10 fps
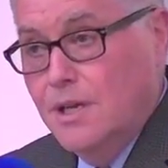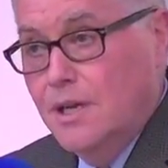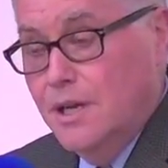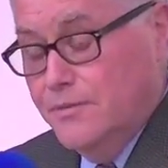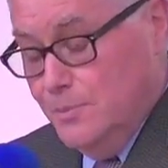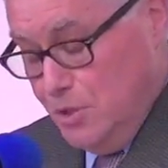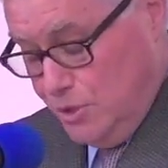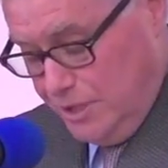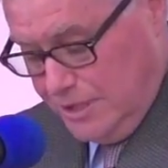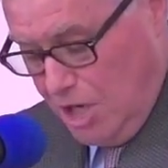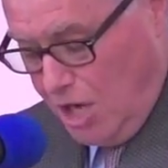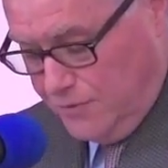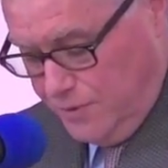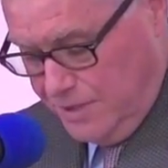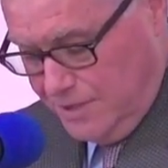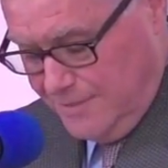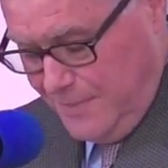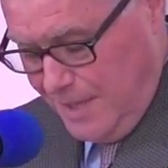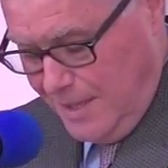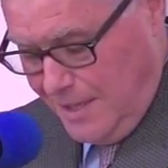of the Michigan Conference.
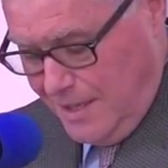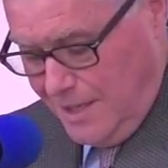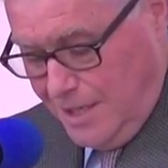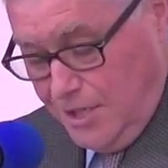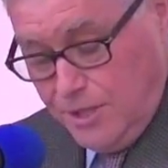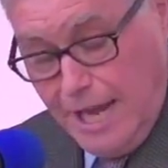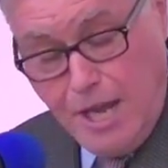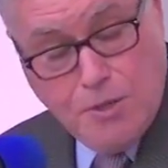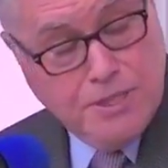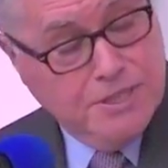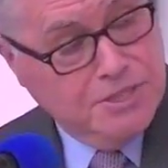Here now is